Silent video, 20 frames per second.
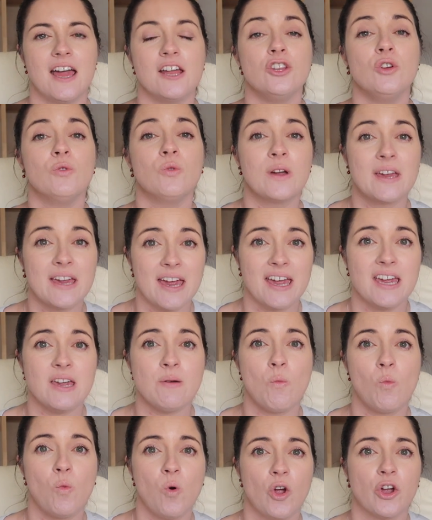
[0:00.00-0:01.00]
and you'll
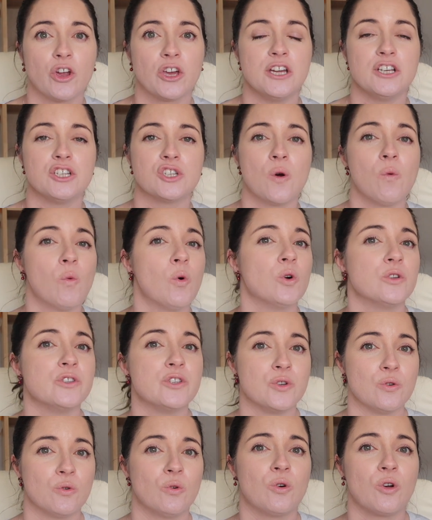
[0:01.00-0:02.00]
keep working
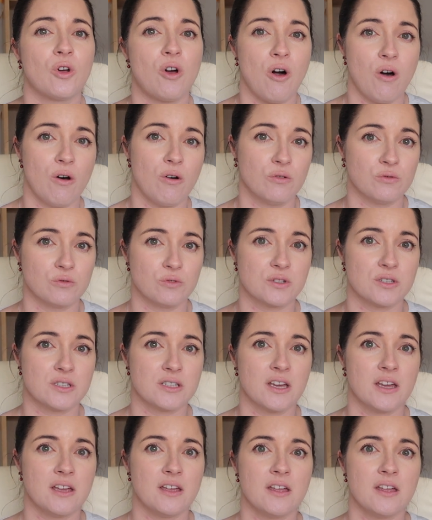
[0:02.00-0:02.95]
towards your goals.